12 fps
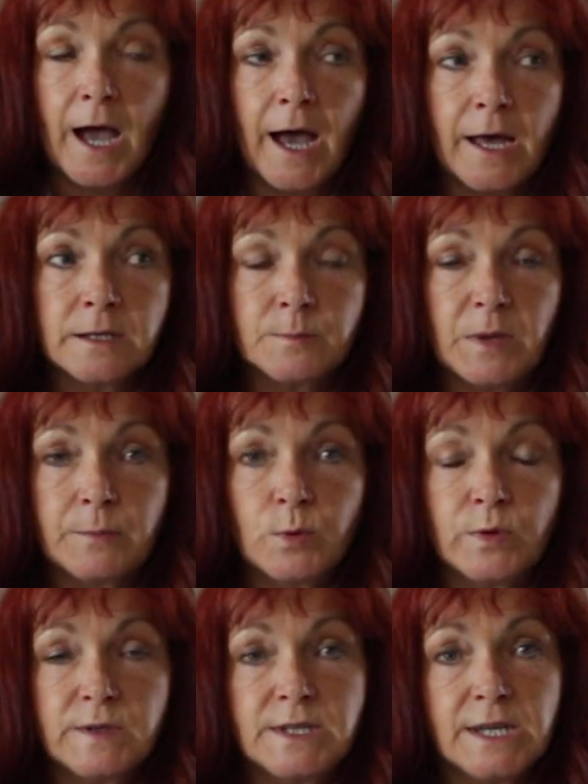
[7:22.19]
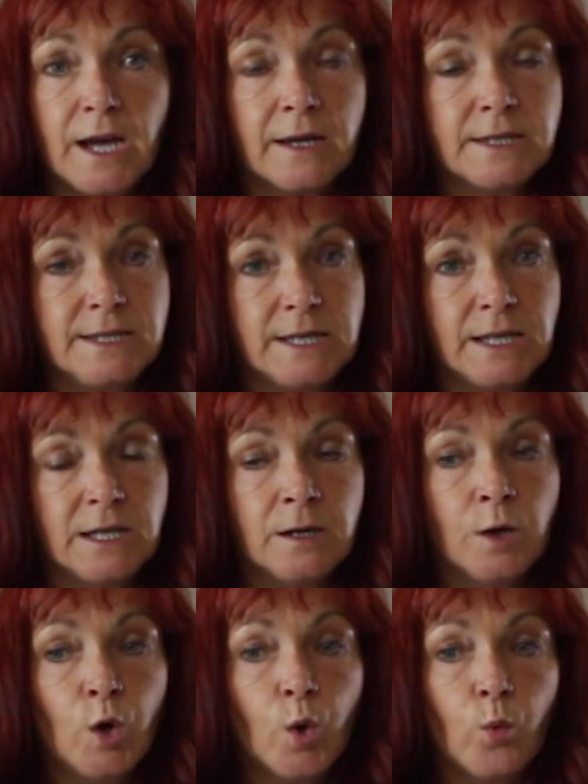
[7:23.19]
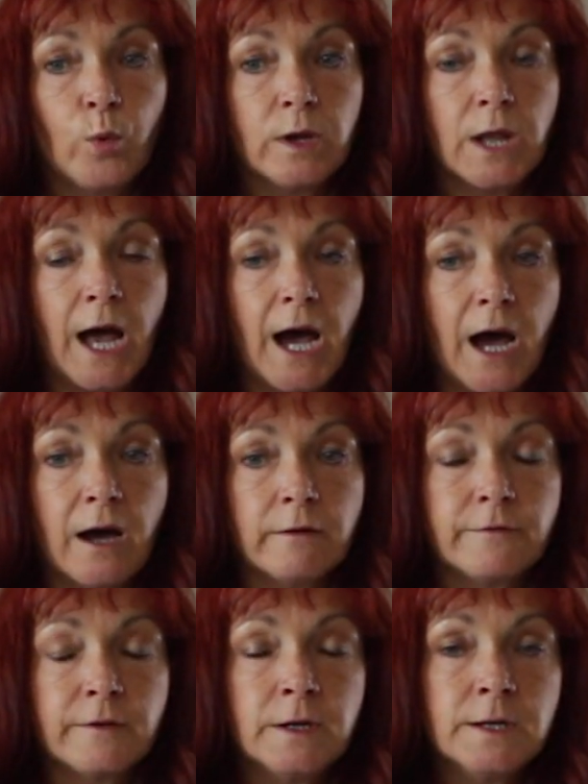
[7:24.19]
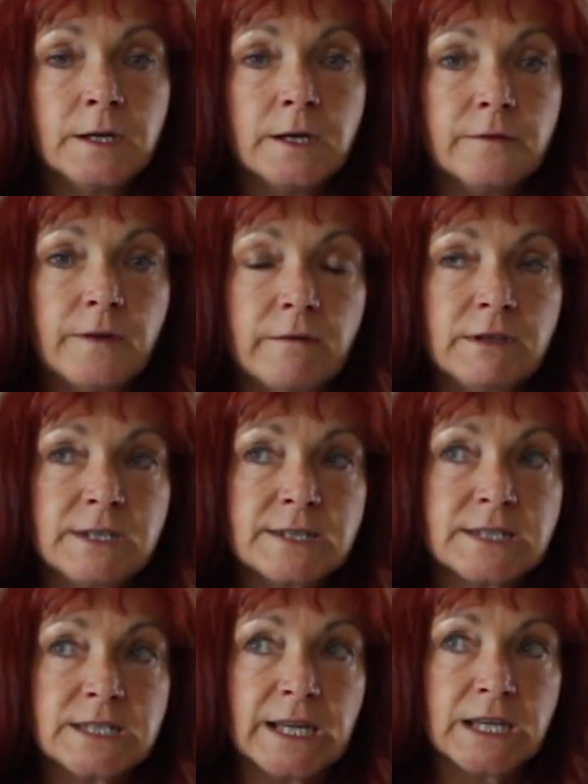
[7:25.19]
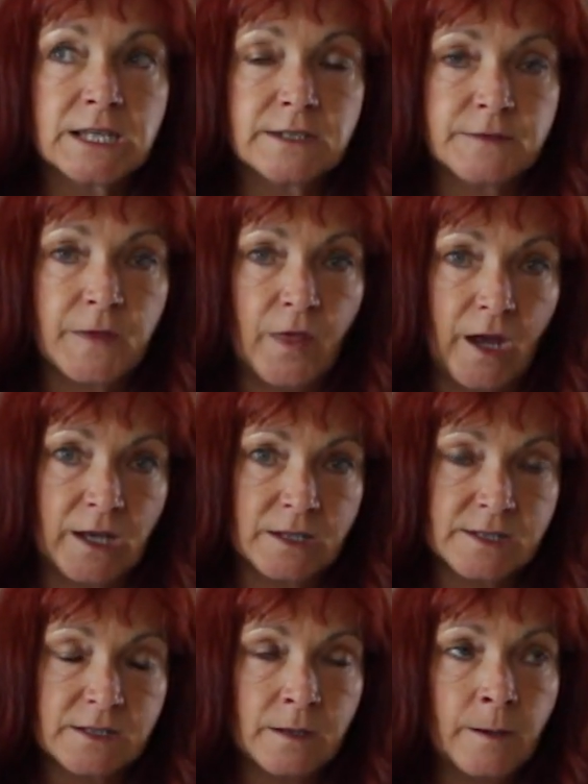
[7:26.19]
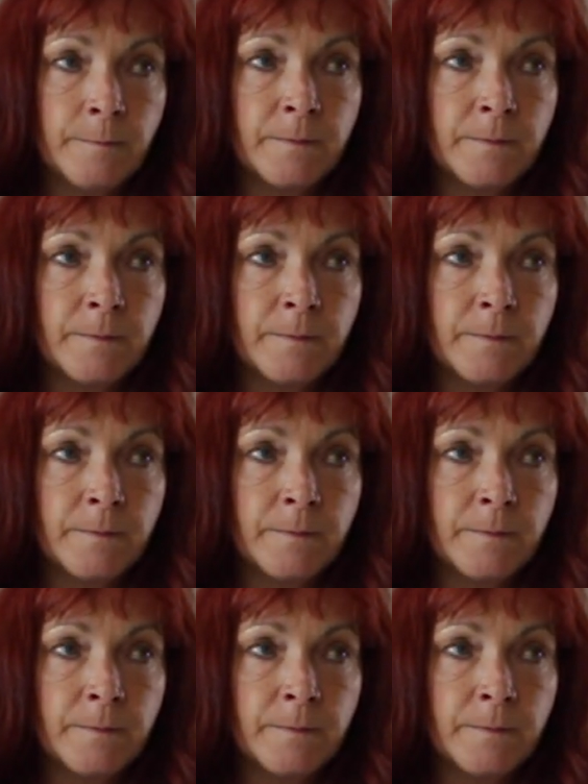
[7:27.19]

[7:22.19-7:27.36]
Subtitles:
And people with DID will have very distinctive things.